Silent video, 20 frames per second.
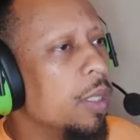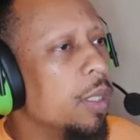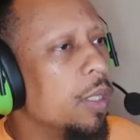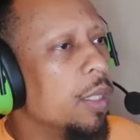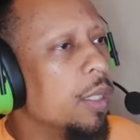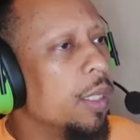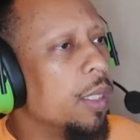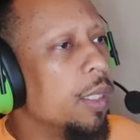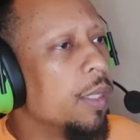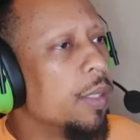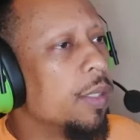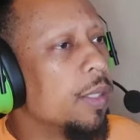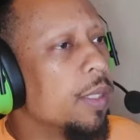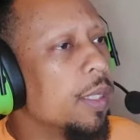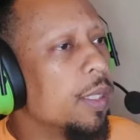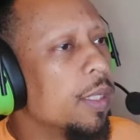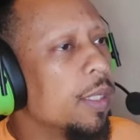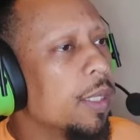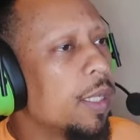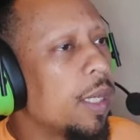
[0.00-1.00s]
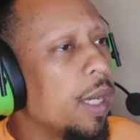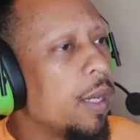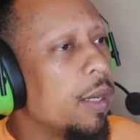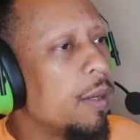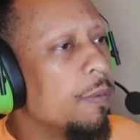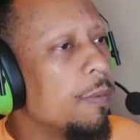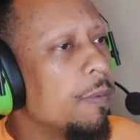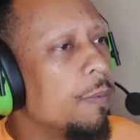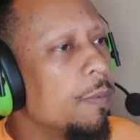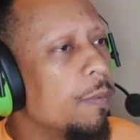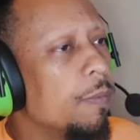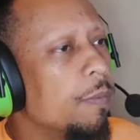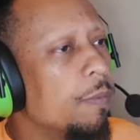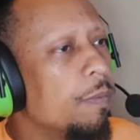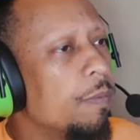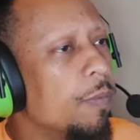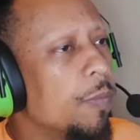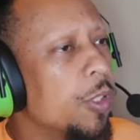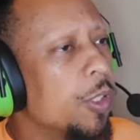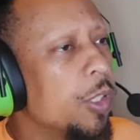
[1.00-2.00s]
It's kind of
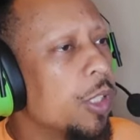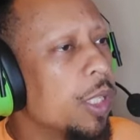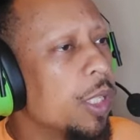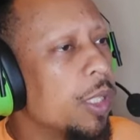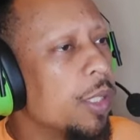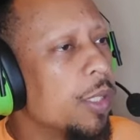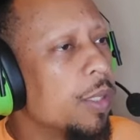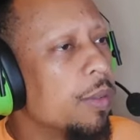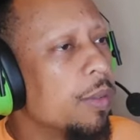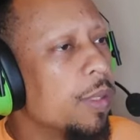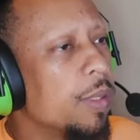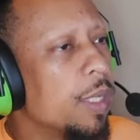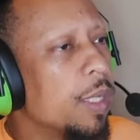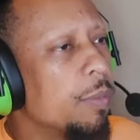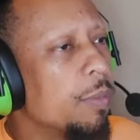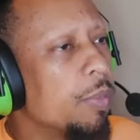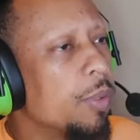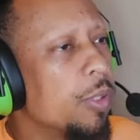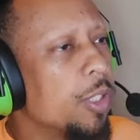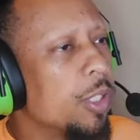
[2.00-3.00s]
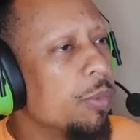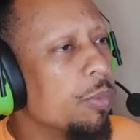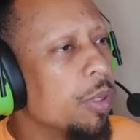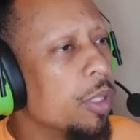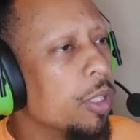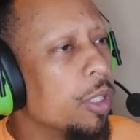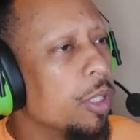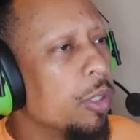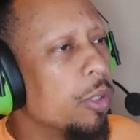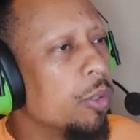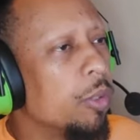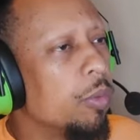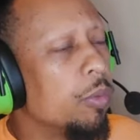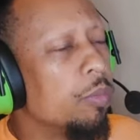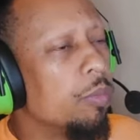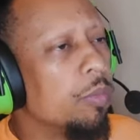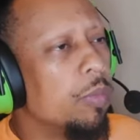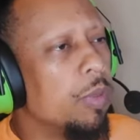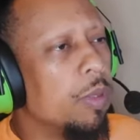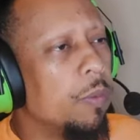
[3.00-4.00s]
just pushing below
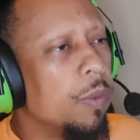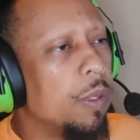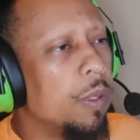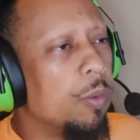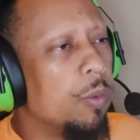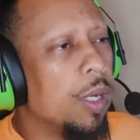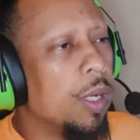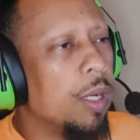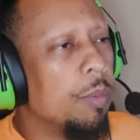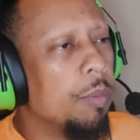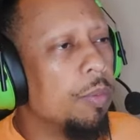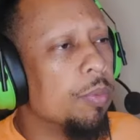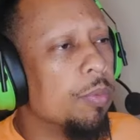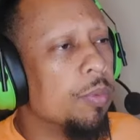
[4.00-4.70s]
the VWAP.